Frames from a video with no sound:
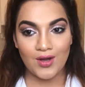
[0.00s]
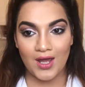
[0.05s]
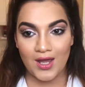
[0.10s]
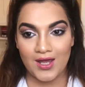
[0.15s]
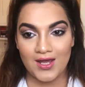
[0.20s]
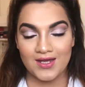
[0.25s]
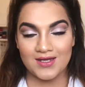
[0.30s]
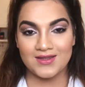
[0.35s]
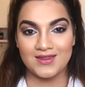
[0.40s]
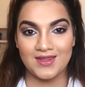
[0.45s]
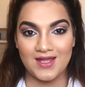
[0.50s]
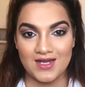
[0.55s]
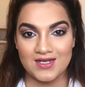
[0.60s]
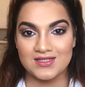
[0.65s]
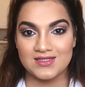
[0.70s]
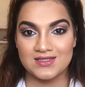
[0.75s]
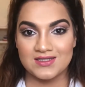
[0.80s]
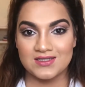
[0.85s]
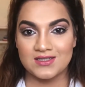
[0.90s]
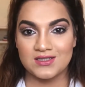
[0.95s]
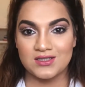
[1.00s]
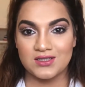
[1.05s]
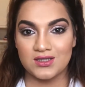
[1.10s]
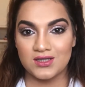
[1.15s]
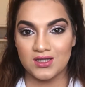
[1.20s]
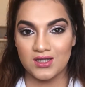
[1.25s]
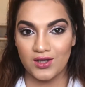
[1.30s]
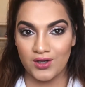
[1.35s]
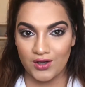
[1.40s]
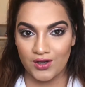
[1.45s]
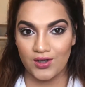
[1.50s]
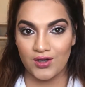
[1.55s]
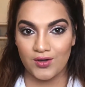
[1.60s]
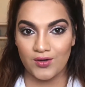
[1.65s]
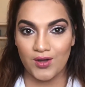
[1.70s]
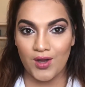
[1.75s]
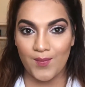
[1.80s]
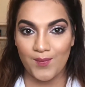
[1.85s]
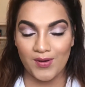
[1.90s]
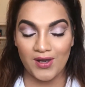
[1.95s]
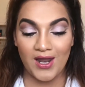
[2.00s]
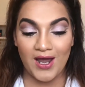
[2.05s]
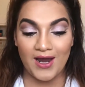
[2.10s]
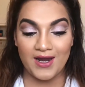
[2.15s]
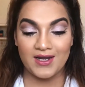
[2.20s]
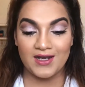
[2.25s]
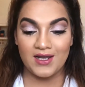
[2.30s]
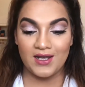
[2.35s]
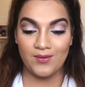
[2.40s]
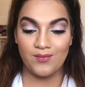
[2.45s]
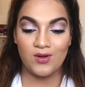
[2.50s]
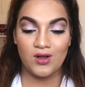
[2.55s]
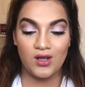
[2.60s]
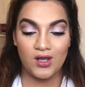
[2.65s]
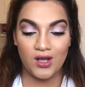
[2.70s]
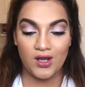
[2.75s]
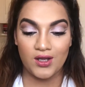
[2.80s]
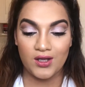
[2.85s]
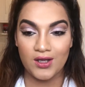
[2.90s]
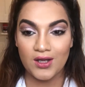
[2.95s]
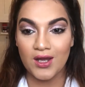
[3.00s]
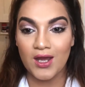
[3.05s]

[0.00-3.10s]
Okay, that's the applied lip color.